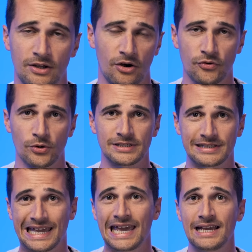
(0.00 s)
Of course,
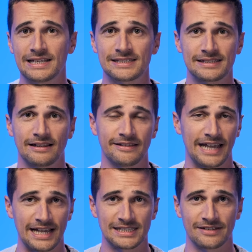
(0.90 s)
the king is still
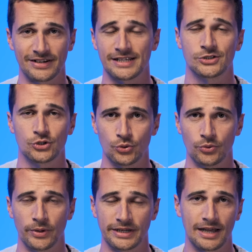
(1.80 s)
the
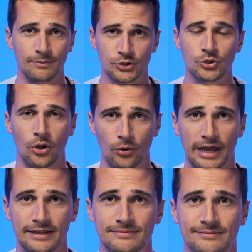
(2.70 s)
A7S2 when it comes to
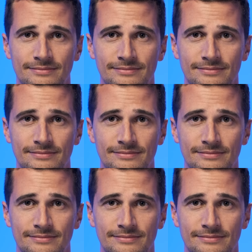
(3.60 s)
low-light.